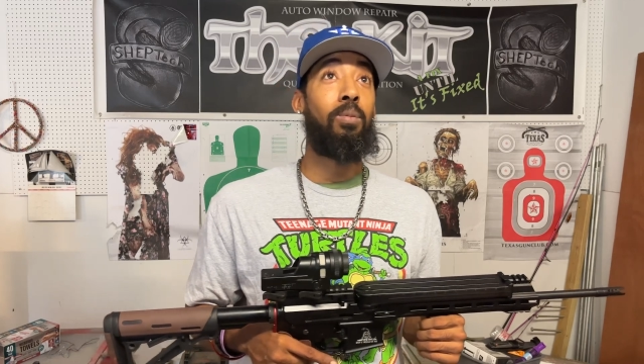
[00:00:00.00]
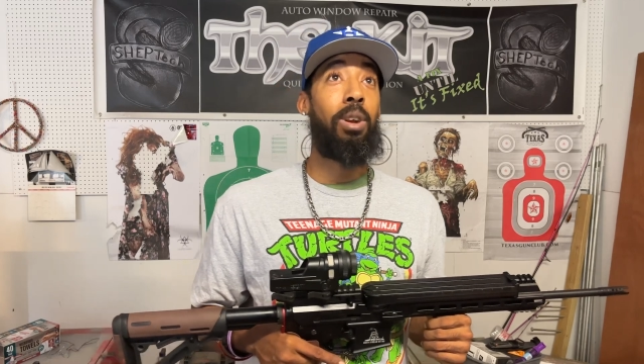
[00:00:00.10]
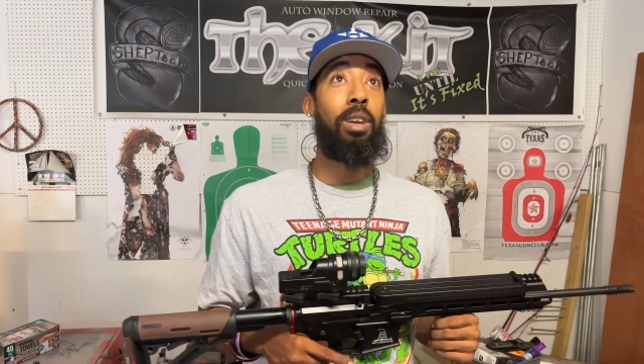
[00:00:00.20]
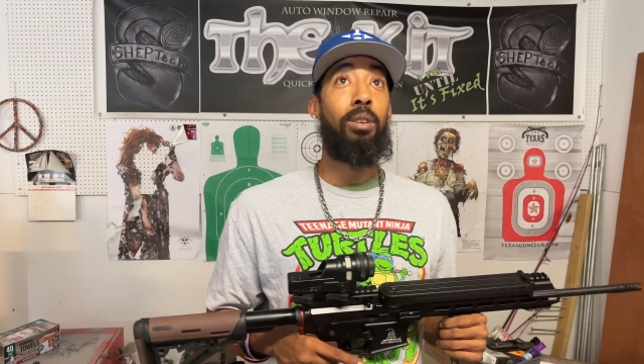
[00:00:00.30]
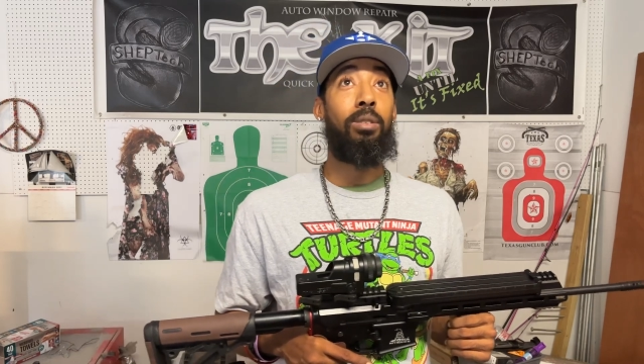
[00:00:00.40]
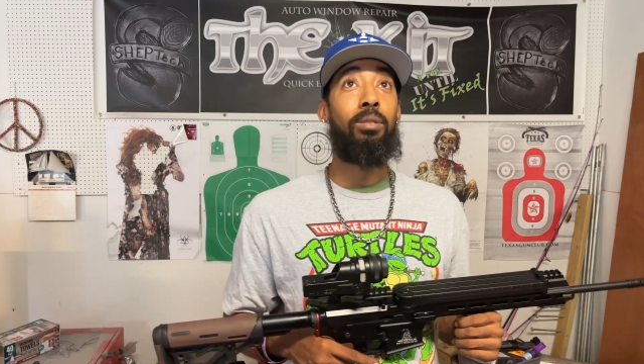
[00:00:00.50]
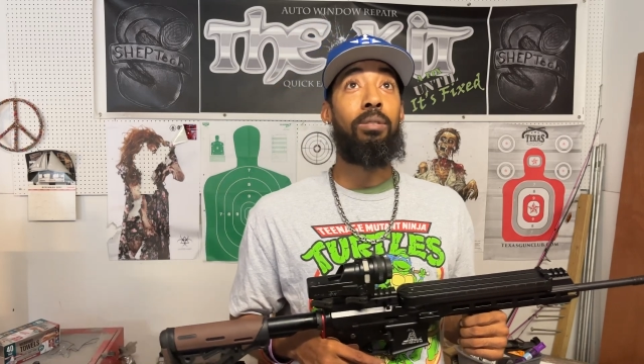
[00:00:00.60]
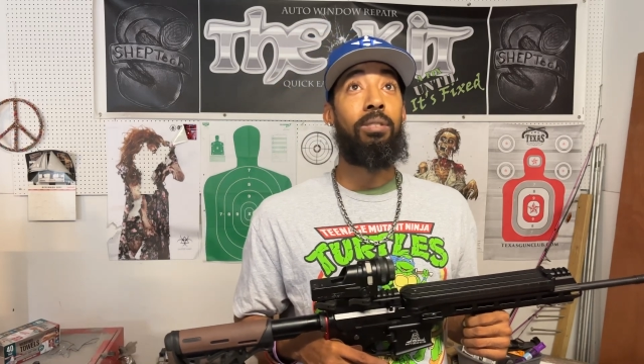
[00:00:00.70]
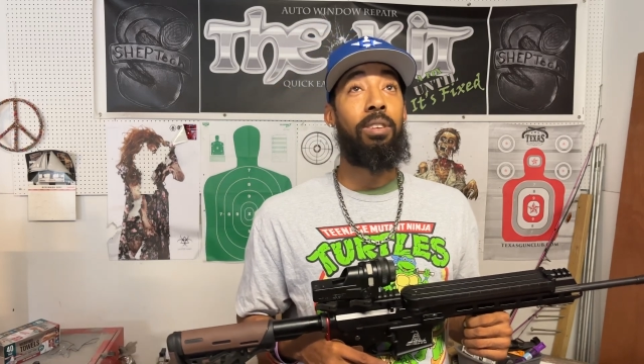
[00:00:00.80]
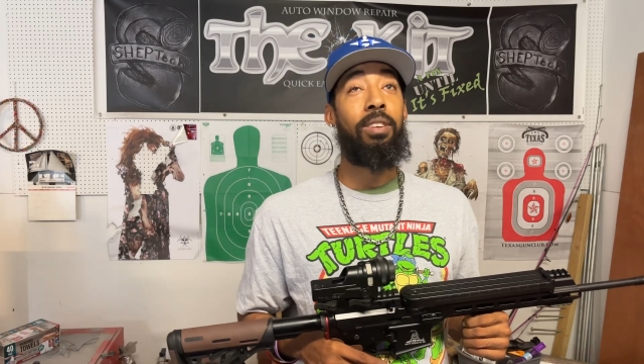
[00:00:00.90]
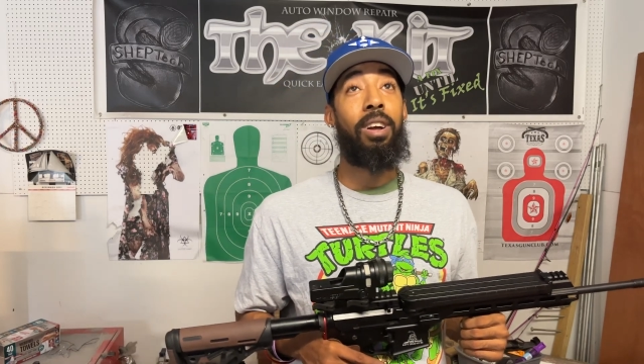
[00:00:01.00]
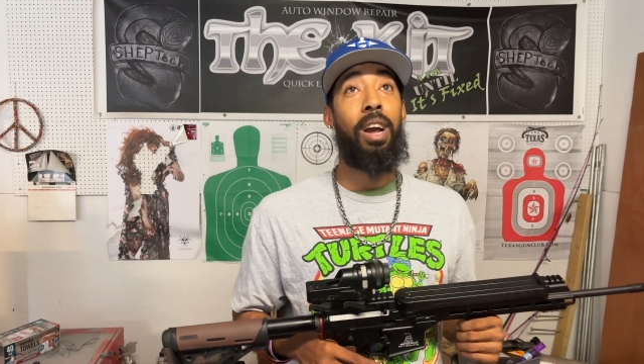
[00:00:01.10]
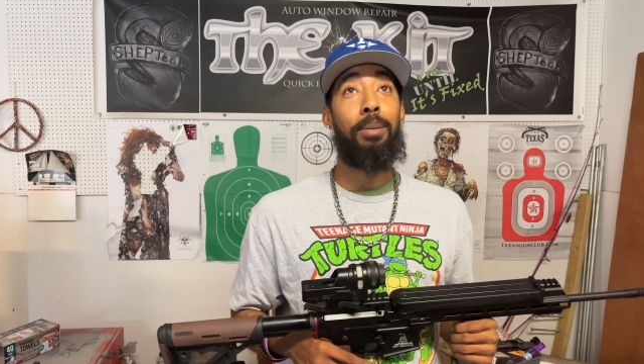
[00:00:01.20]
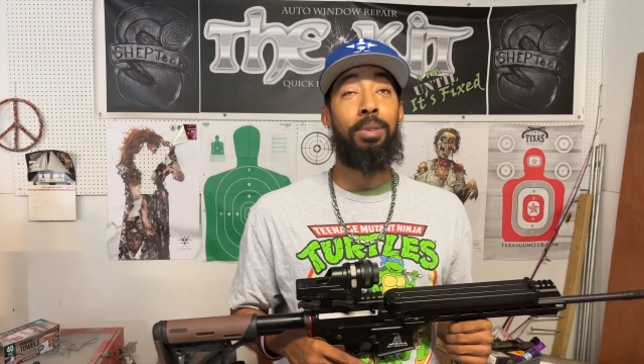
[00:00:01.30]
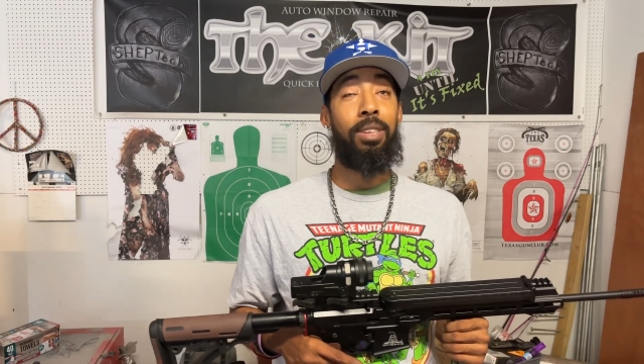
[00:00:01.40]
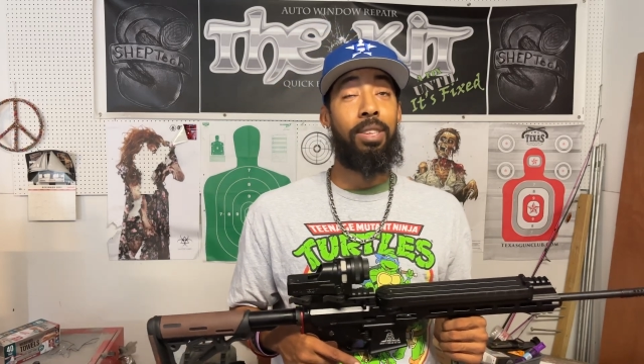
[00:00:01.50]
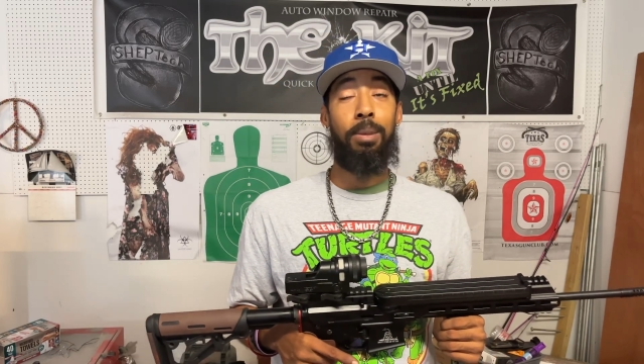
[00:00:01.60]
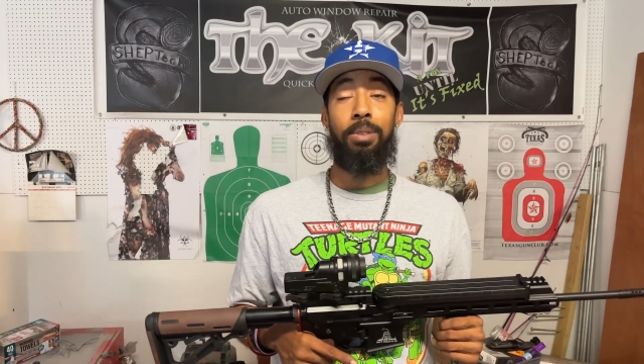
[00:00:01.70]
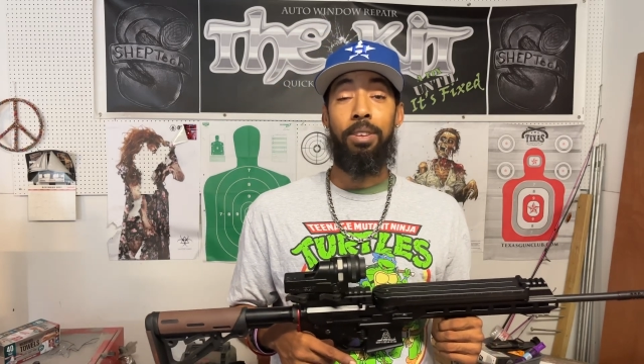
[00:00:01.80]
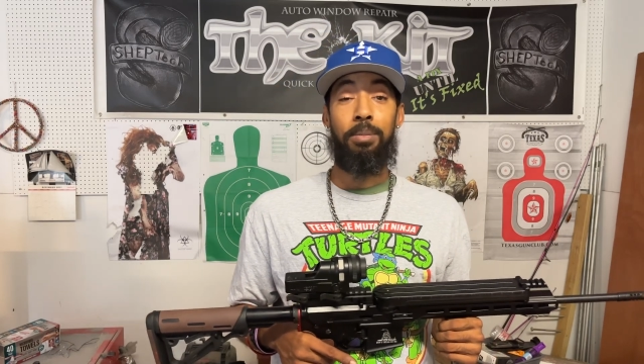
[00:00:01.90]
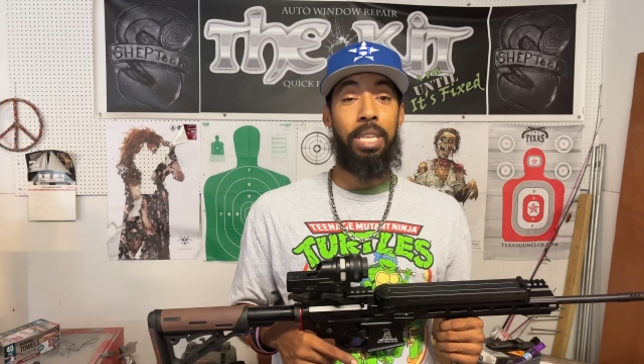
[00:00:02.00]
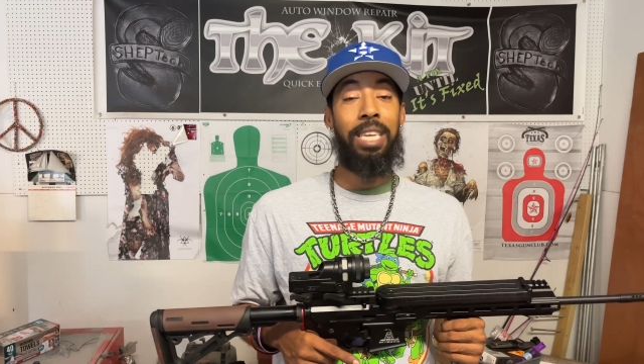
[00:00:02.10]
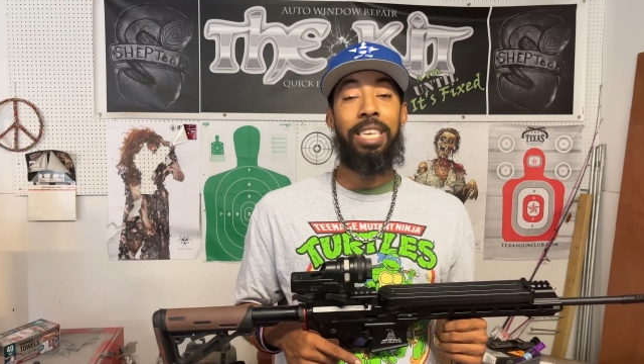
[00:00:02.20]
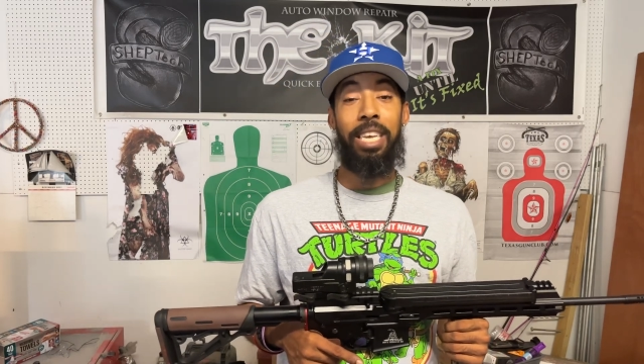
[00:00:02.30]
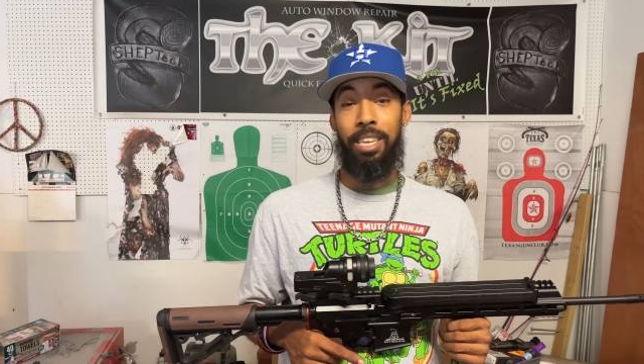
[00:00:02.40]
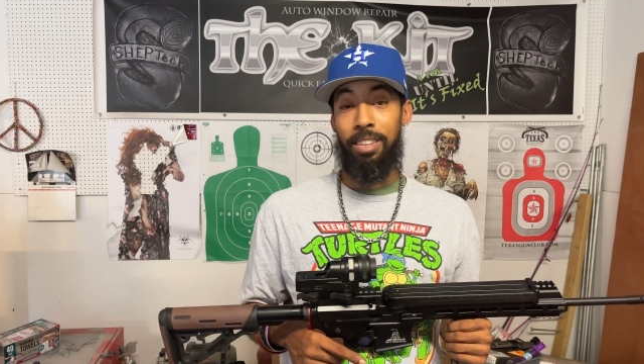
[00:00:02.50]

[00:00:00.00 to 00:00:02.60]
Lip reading: rail optics type stuff, but that's it.